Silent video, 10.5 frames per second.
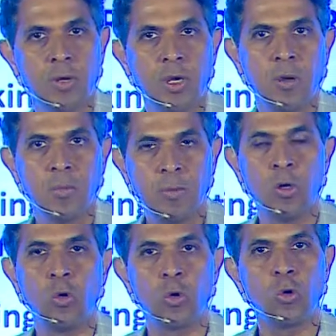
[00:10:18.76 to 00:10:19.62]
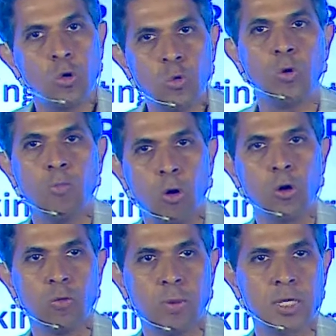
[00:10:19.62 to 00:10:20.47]
People don't go to a mall
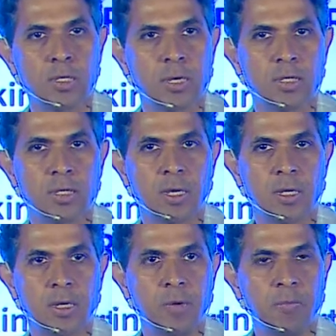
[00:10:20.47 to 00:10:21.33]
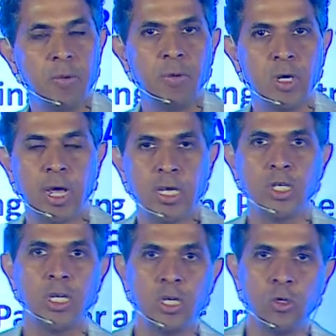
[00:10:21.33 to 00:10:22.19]
to buy things actually. People
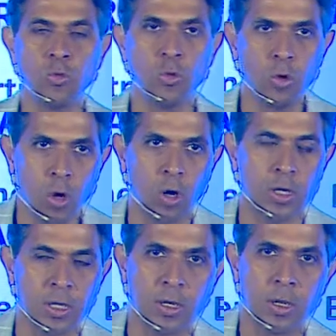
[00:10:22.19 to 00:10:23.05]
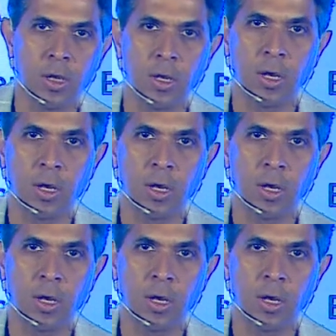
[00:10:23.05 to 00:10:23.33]
actually do not